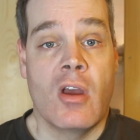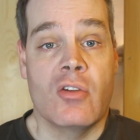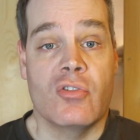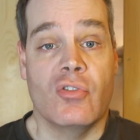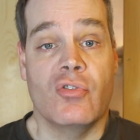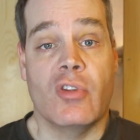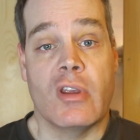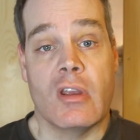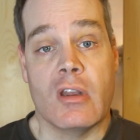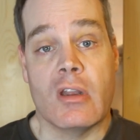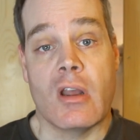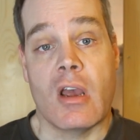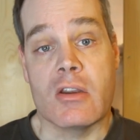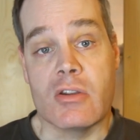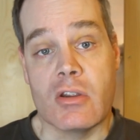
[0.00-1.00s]
just to get an
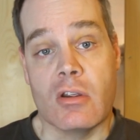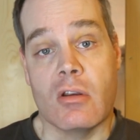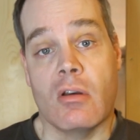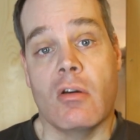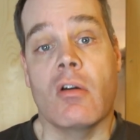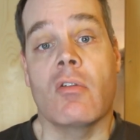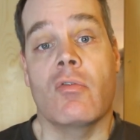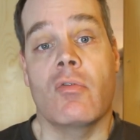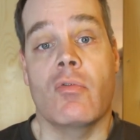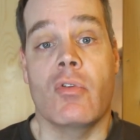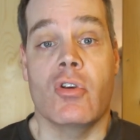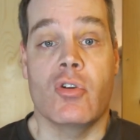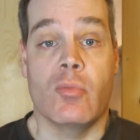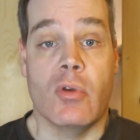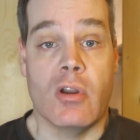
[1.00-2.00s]
idea of the
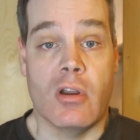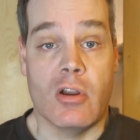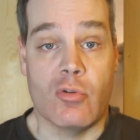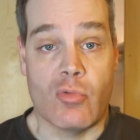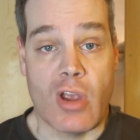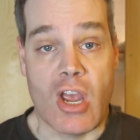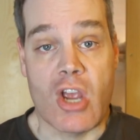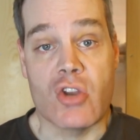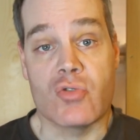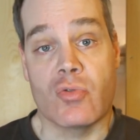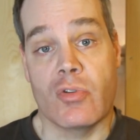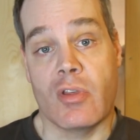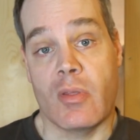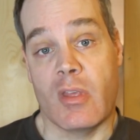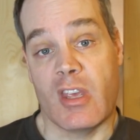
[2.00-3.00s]
humidity range
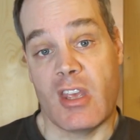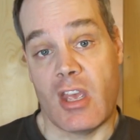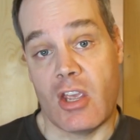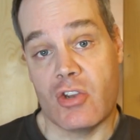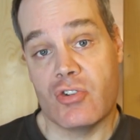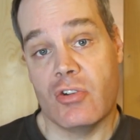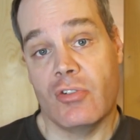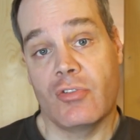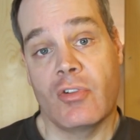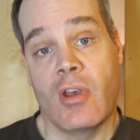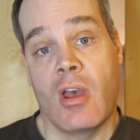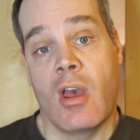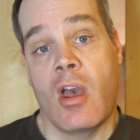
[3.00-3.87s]
within the cages.